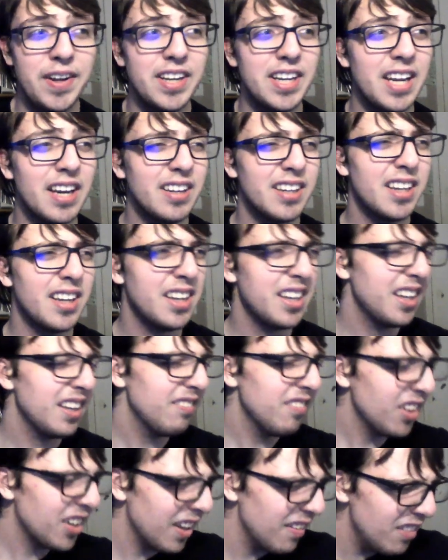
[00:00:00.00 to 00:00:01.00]
And
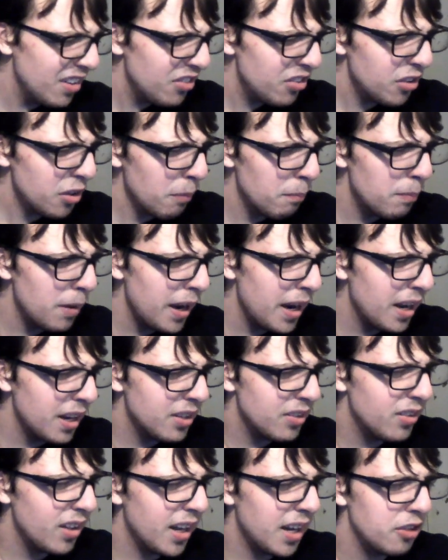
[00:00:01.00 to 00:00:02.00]
okay, this is a
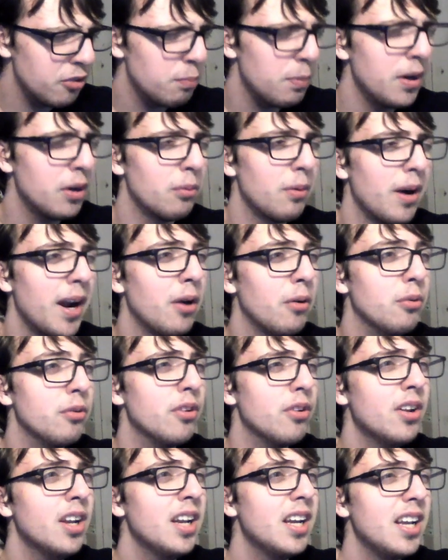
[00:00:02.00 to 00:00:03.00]
band that has been
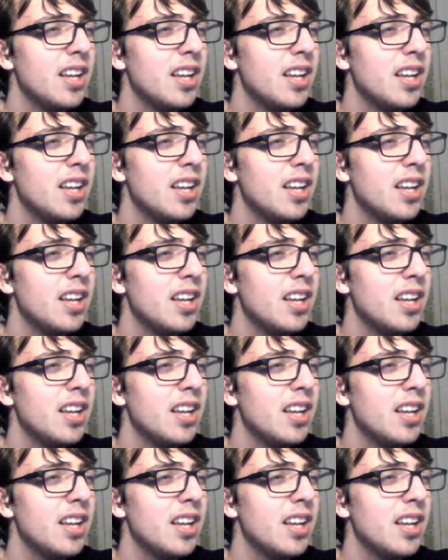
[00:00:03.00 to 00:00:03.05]
around.